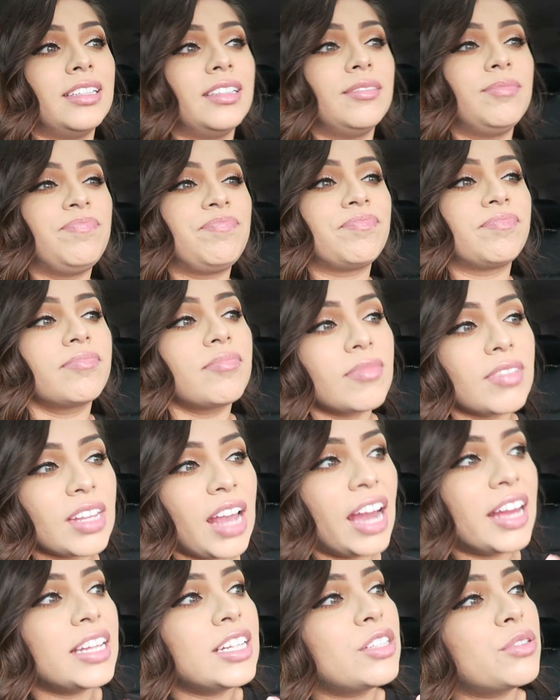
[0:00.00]

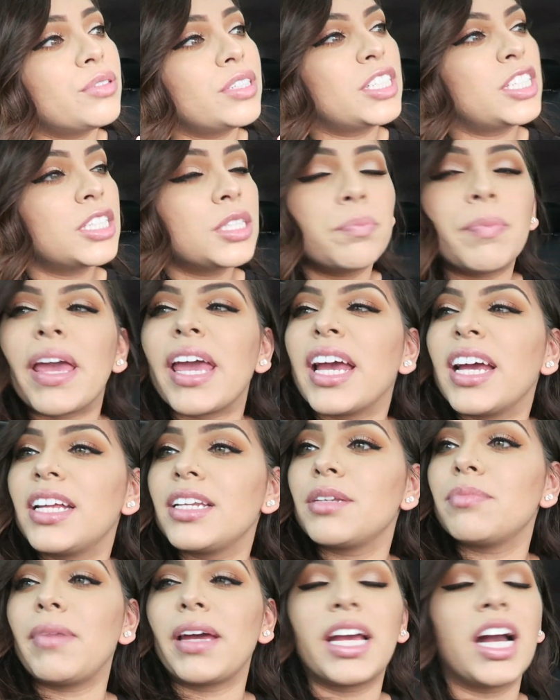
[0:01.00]
I need to
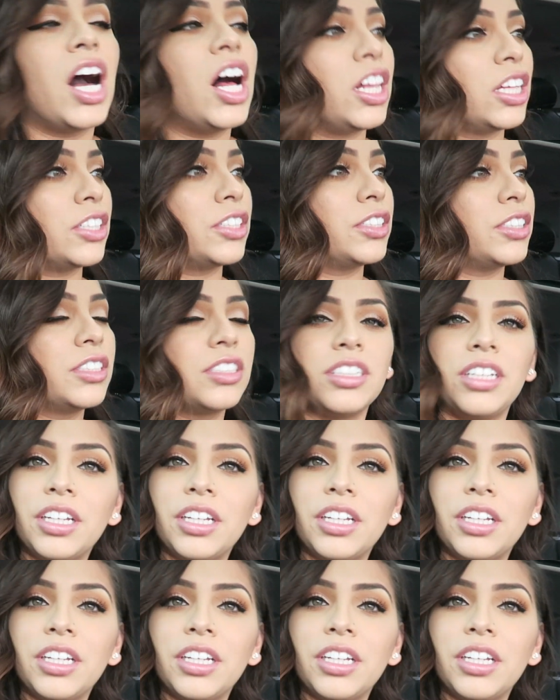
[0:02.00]
expand my color,